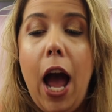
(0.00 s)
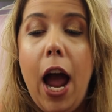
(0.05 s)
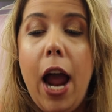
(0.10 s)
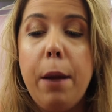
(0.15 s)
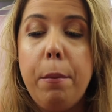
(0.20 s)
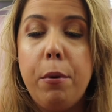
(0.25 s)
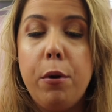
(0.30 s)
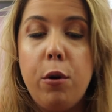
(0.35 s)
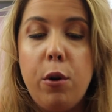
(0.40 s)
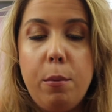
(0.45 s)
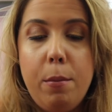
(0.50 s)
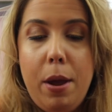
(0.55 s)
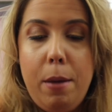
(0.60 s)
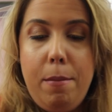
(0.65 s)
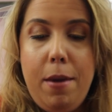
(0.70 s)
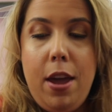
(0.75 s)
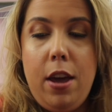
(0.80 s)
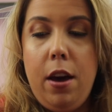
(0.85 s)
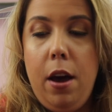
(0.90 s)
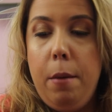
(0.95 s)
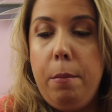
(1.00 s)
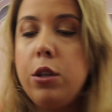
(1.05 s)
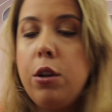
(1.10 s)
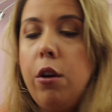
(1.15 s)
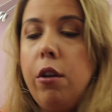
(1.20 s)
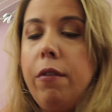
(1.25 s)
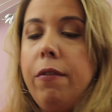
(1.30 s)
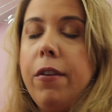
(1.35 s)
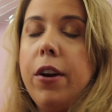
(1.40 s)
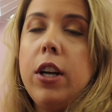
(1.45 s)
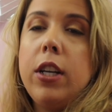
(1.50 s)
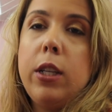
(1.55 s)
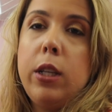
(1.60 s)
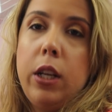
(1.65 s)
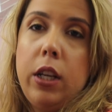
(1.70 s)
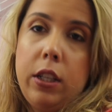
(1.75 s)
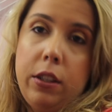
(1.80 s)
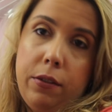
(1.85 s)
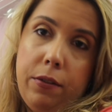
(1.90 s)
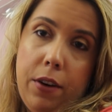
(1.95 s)
I put on my makeup. So the first
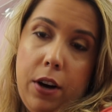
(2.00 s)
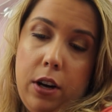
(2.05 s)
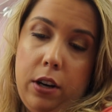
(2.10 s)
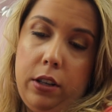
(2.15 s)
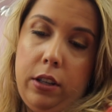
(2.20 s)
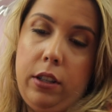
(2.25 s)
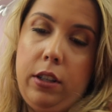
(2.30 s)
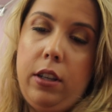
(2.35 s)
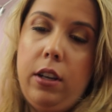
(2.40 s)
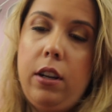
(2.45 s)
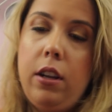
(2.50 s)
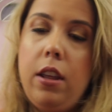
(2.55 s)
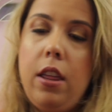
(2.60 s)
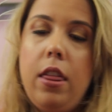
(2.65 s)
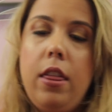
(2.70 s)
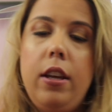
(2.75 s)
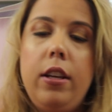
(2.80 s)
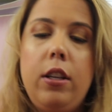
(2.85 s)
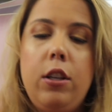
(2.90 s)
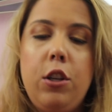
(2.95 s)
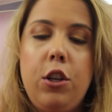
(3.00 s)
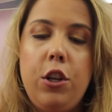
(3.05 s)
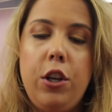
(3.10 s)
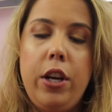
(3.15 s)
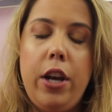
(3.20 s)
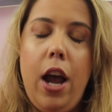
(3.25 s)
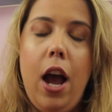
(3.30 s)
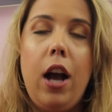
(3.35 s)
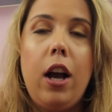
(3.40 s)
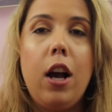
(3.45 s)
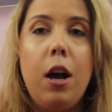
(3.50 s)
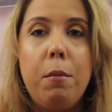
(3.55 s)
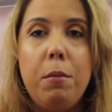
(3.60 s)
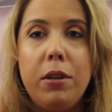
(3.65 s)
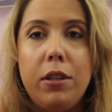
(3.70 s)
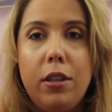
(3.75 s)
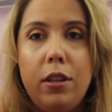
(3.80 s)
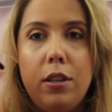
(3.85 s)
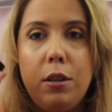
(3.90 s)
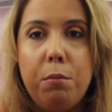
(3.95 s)
things first, this should not come
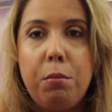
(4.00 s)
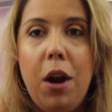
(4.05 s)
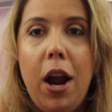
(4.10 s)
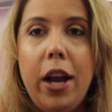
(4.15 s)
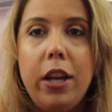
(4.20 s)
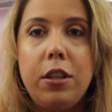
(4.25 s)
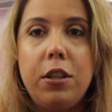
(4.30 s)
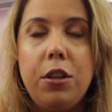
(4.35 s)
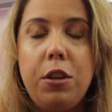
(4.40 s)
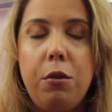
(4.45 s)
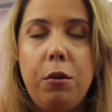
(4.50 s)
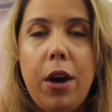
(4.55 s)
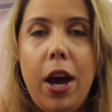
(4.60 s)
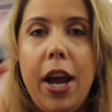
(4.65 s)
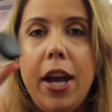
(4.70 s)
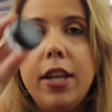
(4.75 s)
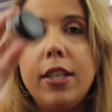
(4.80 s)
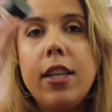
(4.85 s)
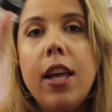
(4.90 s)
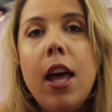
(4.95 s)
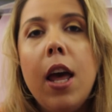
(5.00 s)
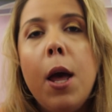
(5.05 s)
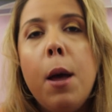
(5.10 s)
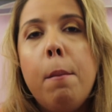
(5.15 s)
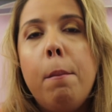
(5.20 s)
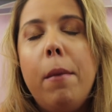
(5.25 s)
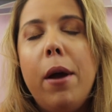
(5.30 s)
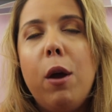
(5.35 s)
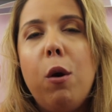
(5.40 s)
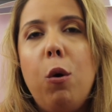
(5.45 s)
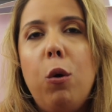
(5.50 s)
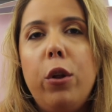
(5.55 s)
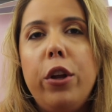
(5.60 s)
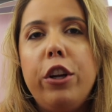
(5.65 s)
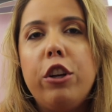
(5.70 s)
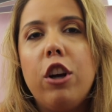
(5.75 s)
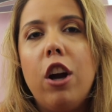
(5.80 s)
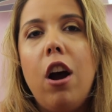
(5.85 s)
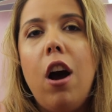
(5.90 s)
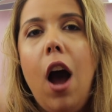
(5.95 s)
as a surprise to you guys. My
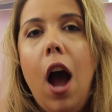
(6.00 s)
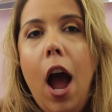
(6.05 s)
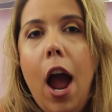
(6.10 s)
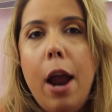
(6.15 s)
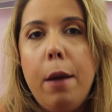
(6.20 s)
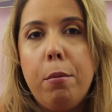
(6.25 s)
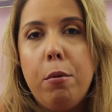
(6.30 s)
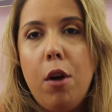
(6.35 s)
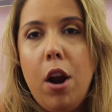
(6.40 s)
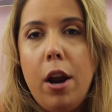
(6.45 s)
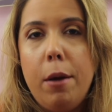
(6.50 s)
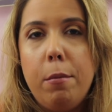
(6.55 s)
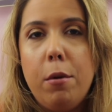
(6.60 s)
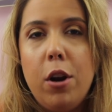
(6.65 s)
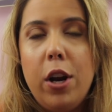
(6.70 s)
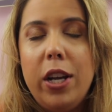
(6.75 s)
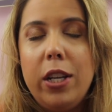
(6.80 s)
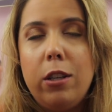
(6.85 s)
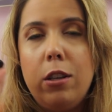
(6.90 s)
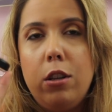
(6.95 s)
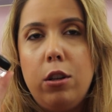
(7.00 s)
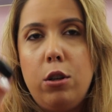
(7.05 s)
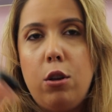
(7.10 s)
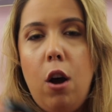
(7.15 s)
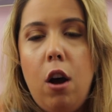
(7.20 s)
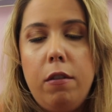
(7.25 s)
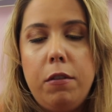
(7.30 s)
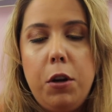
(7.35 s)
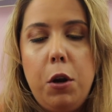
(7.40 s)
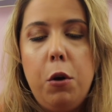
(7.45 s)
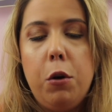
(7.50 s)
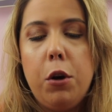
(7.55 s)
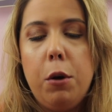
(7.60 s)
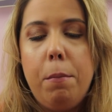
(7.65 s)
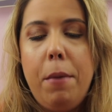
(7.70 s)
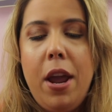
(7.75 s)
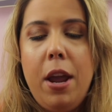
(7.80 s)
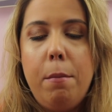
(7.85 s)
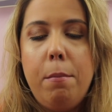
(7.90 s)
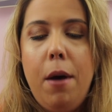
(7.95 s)
Holy Grail eye primer is the Soft Ochre
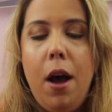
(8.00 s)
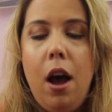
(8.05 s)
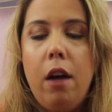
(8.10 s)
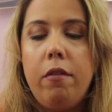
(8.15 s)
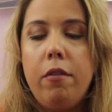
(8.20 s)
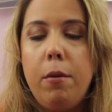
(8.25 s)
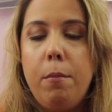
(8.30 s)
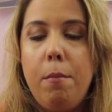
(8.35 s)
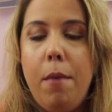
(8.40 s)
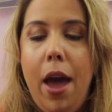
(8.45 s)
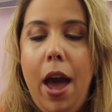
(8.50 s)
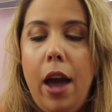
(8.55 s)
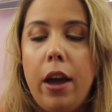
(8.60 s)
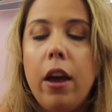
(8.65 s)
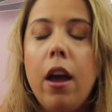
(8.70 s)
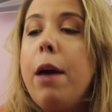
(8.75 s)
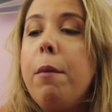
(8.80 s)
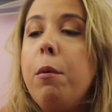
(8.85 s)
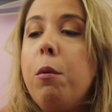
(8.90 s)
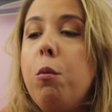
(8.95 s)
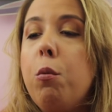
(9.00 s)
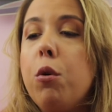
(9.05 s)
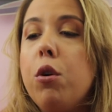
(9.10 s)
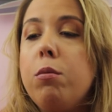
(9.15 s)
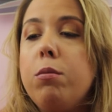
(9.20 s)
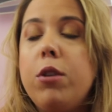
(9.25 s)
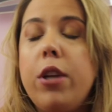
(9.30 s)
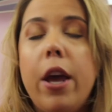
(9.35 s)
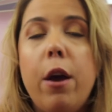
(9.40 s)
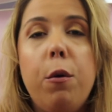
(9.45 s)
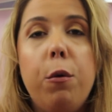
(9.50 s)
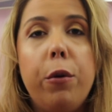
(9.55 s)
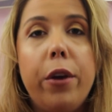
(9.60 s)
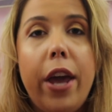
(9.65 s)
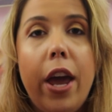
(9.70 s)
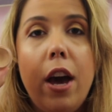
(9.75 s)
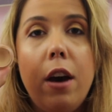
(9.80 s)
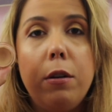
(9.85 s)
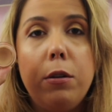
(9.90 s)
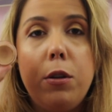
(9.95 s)
Paint Pot from MAC. I'm a warm tone
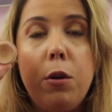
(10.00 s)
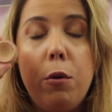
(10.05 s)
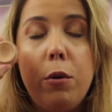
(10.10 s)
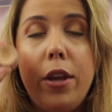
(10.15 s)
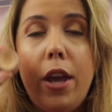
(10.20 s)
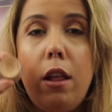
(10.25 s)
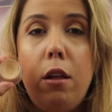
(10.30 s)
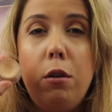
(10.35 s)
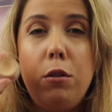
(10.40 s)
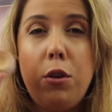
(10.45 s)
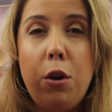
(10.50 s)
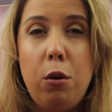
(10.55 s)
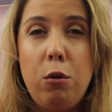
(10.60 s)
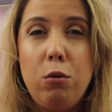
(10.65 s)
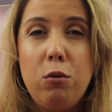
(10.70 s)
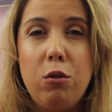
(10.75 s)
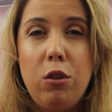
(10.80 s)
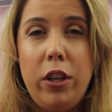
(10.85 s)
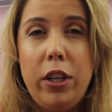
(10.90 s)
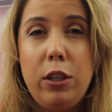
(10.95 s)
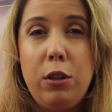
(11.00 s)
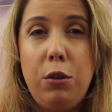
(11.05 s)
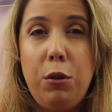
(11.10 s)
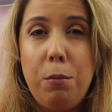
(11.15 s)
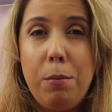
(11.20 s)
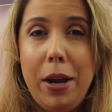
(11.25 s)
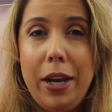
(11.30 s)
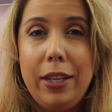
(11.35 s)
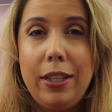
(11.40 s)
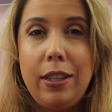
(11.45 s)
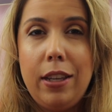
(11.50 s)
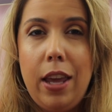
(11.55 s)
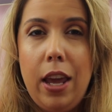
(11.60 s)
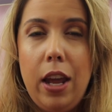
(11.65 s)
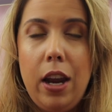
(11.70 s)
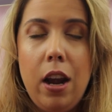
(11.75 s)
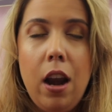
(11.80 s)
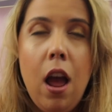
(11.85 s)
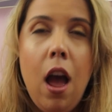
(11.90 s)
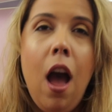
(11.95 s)
gal, so yellow tones really suit my
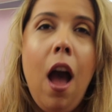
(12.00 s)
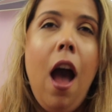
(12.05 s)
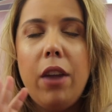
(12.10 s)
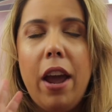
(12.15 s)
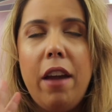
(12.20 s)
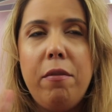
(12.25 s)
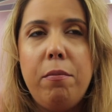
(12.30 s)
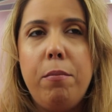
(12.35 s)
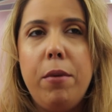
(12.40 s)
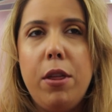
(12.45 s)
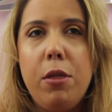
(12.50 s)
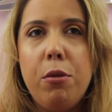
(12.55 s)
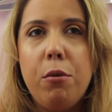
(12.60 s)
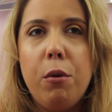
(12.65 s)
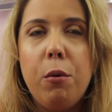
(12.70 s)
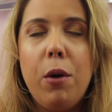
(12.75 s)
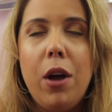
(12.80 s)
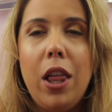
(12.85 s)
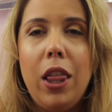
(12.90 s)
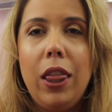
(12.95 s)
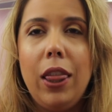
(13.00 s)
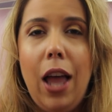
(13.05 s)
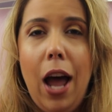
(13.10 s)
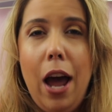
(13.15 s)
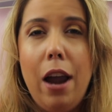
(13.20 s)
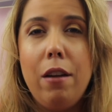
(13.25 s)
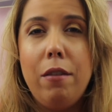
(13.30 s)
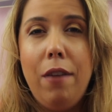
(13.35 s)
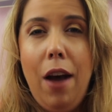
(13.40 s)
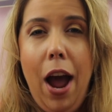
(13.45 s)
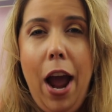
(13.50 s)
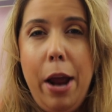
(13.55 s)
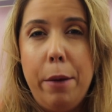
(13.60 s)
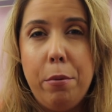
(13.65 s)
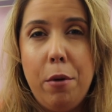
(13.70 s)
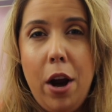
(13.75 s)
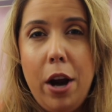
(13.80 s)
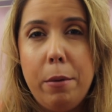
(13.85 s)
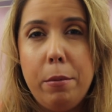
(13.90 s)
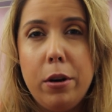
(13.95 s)
skin. I've been through a lot of eye
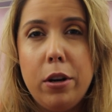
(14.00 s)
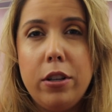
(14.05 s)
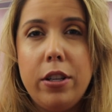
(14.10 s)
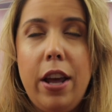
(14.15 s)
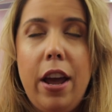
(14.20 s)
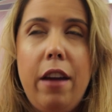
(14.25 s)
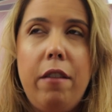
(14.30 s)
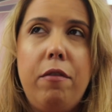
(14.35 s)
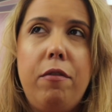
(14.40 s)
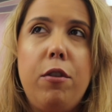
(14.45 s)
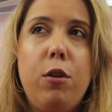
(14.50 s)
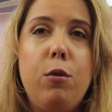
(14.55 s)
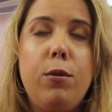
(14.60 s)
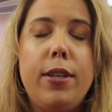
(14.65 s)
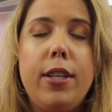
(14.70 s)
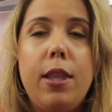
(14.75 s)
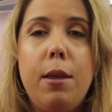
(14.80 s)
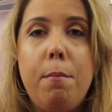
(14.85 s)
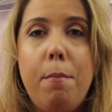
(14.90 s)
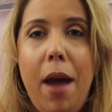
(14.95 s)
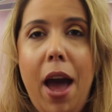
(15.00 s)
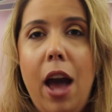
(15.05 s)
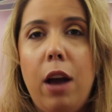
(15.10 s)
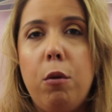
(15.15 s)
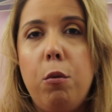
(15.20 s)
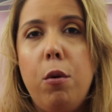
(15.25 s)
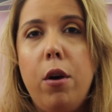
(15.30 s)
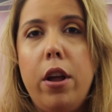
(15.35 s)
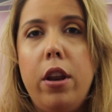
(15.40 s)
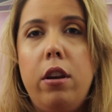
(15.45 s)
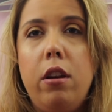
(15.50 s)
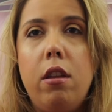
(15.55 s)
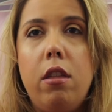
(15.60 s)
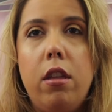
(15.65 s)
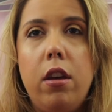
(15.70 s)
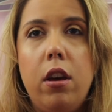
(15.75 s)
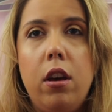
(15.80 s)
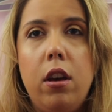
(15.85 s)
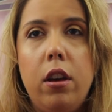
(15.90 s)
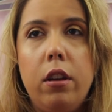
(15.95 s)
primers. I've used the MAC one,
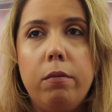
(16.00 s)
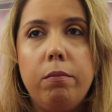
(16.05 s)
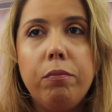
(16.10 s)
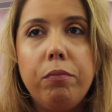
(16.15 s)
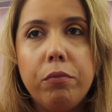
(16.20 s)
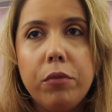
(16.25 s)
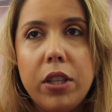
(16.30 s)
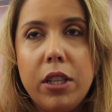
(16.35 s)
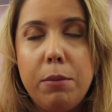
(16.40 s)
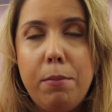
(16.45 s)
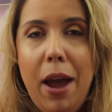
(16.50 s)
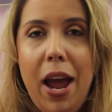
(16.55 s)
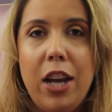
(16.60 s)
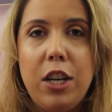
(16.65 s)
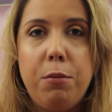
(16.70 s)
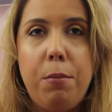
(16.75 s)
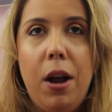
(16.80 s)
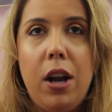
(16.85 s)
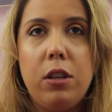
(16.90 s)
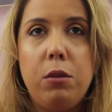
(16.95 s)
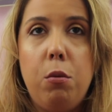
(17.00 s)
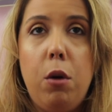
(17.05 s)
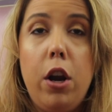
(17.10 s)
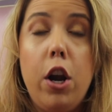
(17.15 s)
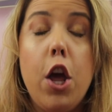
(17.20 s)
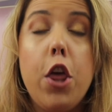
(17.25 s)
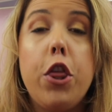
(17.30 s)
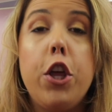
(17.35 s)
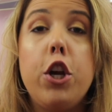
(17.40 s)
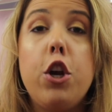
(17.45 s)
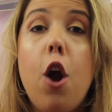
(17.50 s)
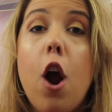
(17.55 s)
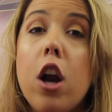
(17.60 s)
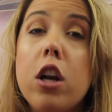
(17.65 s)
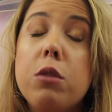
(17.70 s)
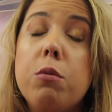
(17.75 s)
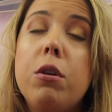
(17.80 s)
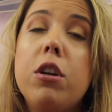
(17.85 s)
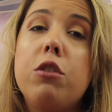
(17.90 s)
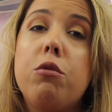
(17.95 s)
the Smashbox one. The
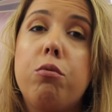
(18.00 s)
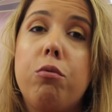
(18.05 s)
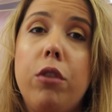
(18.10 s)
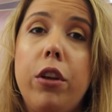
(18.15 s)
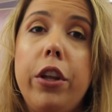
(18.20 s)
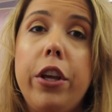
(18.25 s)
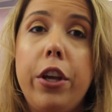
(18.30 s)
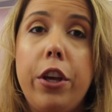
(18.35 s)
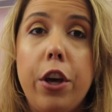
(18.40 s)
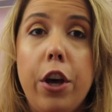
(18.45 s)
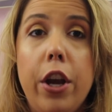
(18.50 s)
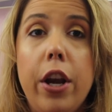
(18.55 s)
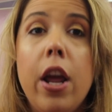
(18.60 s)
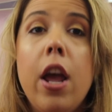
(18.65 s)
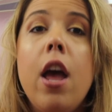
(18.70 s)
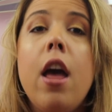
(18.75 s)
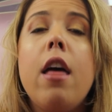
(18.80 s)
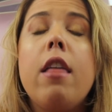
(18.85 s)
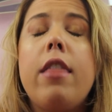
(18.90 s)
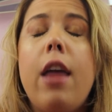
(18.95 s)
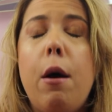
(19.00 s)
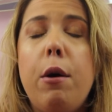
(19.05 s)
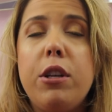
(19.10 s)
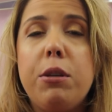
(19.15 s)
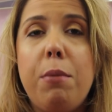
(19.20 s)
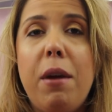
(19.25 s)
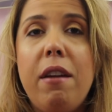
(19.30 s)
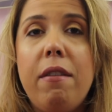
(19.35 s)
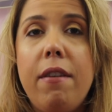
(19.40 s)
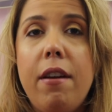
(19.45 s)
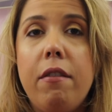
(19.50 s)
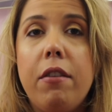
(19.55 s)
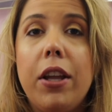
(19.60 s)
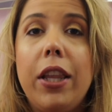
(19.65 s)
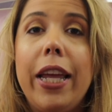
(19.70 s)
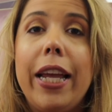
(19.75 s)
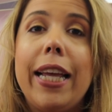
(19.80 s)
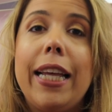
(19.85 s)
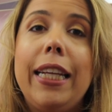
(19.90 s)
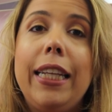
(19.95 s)
NARS one is really good. That one's my
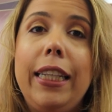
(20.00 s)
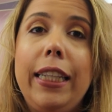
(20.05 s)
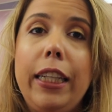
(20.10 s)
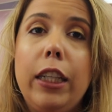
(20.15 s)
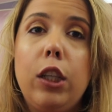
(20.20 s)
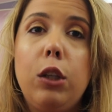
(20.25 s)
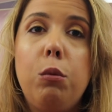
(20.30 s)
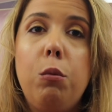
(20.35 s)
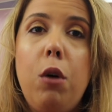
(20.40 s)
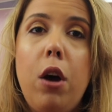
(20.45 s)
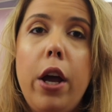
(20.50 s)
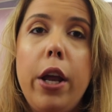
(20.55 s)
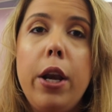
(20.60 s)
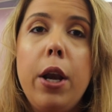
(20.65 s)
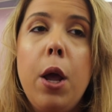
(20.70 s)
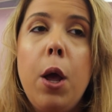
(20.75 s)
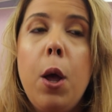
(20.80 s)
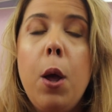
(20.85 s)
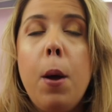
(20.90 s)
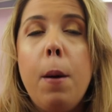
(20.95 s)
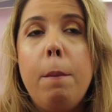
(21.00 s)
favorite, like clear one.